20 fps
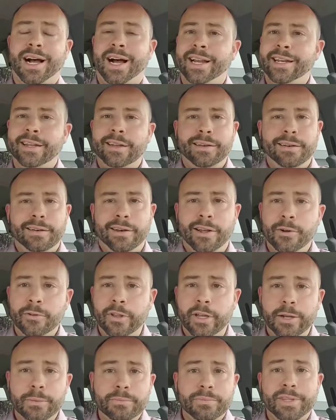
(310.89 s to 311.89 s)
I didn't know
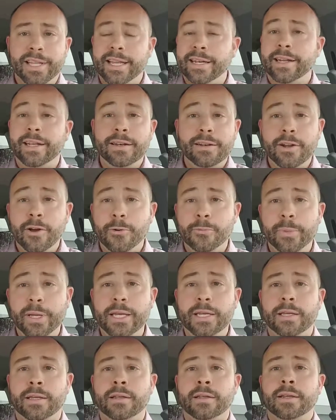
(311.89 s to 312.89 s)
them. They didn't know
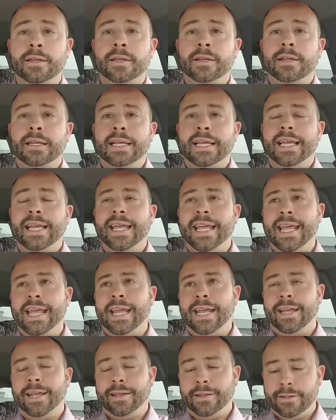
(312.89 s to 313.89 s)
me.
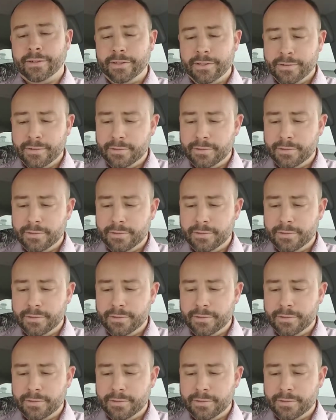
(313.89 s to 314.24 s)
And